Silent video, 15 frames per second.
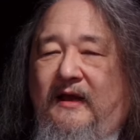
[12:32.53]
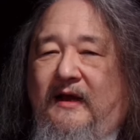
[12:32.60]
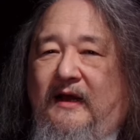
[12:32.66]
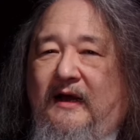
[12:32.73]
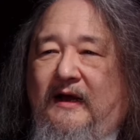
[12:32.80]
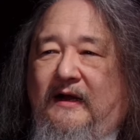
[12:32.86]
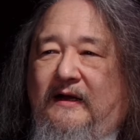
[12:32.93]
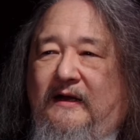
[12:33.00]

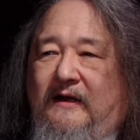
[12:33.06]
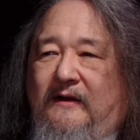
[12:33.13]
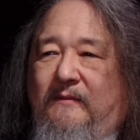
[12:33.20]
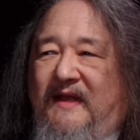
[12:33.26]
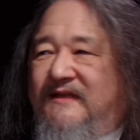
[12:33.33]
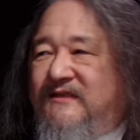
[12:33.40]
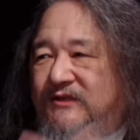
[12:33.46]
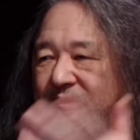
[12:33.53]
Uh,
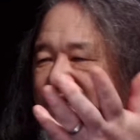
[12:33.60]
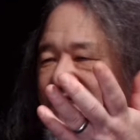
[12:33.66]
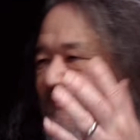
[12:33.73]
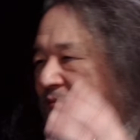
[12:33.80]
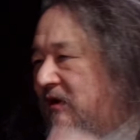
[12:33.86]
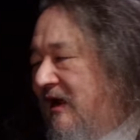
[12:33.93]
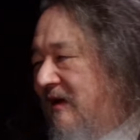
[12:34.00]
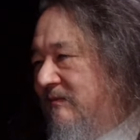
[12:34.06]
um, and so that's
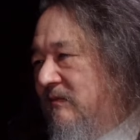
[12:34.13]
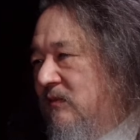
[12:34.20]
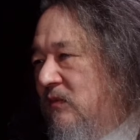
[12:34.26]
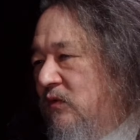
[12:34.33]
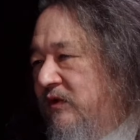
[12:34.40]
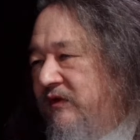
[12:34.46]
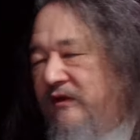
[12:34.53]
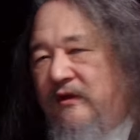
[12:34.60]
a problem
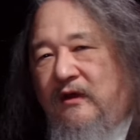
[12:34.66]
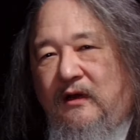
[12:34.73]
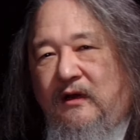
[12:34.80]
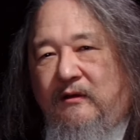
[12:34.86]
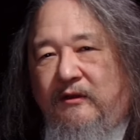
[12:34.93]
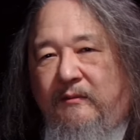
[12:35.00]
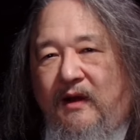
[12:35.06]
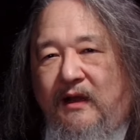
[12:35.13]
with
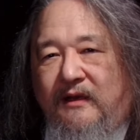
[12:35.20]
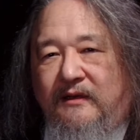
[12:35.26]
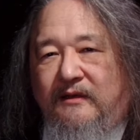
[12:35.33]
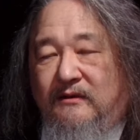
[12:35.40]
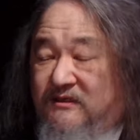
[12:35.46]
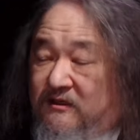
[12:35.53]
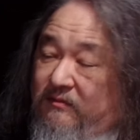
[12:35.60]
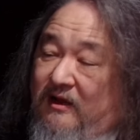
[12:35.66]
uh, the mind.
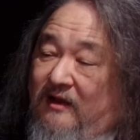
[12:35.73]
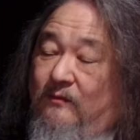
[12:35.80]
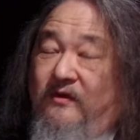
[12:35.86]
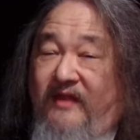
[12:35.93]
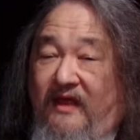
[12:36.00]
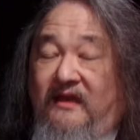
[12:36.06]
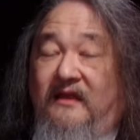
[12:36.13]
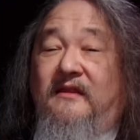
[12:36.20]
It's a problem
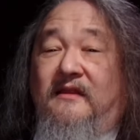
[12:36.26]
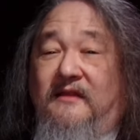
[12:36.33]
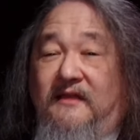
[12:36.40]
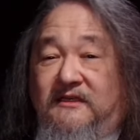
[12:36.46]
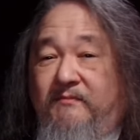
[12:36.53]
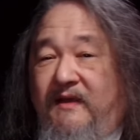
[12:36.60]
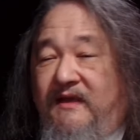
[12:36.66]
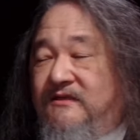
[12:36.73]
with anything
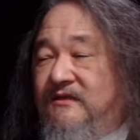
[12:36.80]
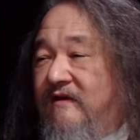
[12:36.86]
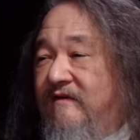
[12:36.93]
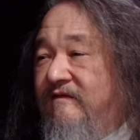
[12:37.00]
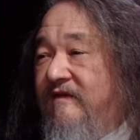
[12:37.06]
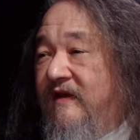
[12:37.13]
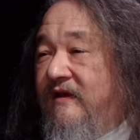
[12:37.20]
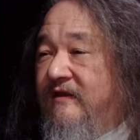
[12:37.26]
that's based on
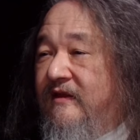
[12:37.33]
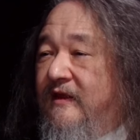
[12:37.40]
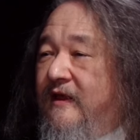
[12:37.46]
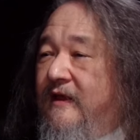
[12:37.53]
faith.